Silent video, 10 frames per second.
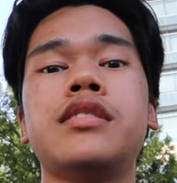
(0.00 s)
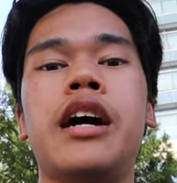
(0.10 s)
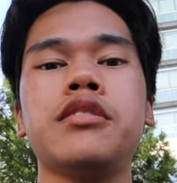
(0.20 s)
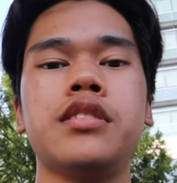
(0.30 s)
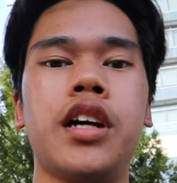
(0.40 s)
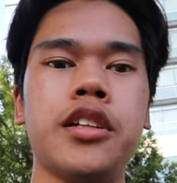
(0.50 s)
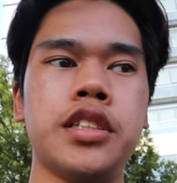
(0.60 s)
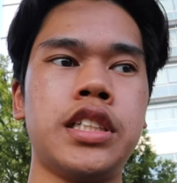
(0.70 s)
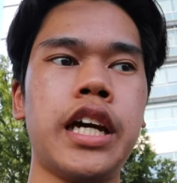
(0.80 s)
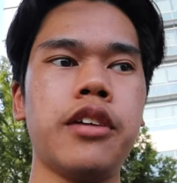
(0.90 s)
thousand dollar
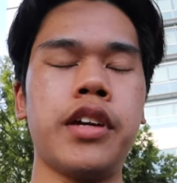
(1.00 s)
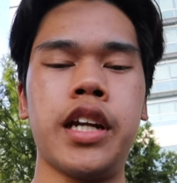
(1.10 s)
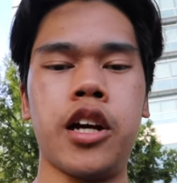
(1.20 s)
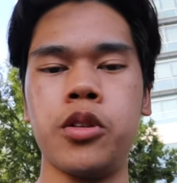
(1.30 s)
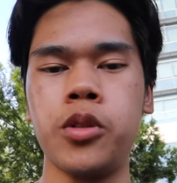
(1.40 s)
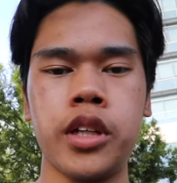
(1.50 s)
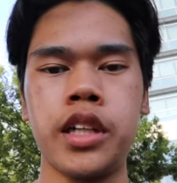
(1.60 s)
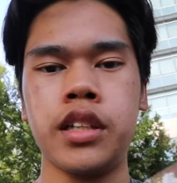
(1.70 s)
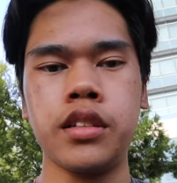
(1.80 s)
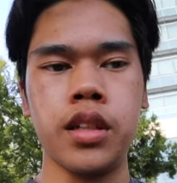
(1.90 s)
debt right now who are
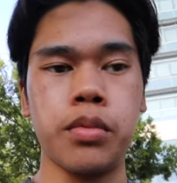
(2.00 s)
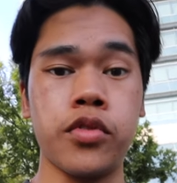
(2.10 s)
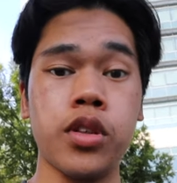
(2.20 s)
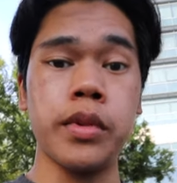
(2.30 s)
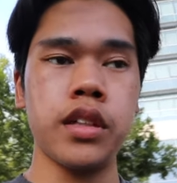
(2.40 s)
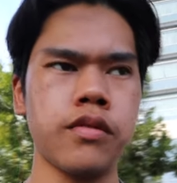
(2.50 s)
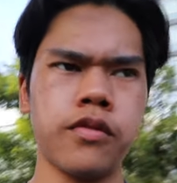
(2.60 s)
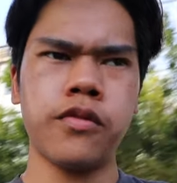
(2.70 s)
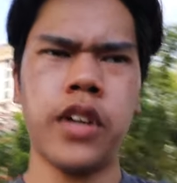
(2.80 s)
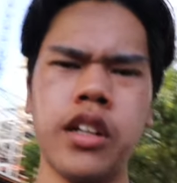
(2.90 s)
in the performing
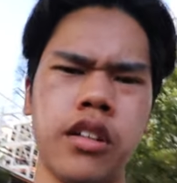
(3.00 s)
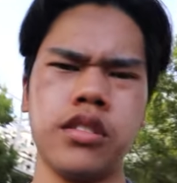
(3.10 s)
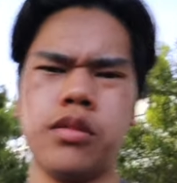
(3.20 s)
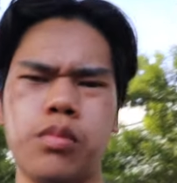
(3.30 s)
fine arts or